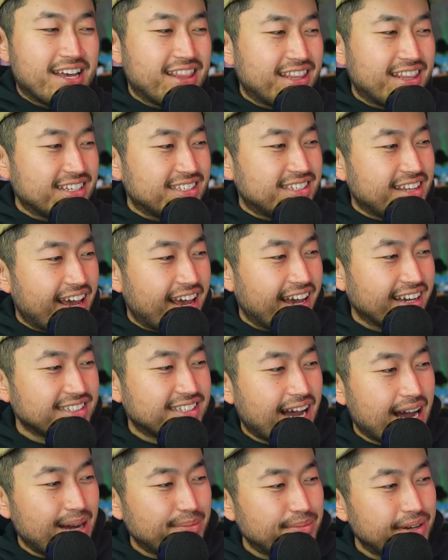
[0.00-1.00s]
In this
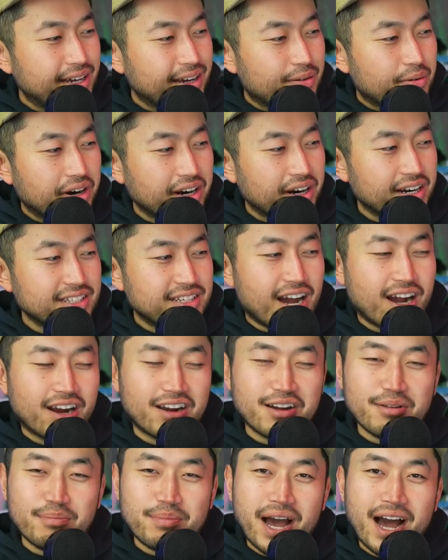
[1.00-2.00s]
next topic, we're going to
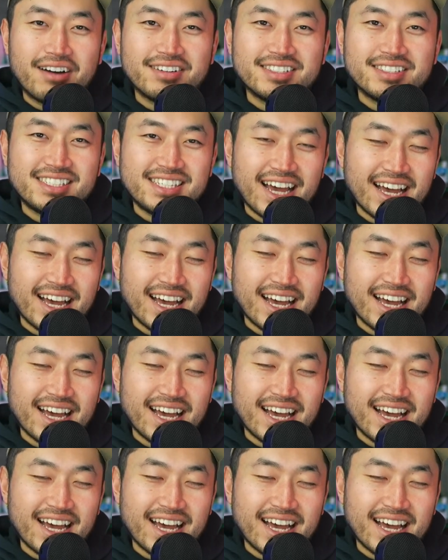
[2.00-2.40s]
talk about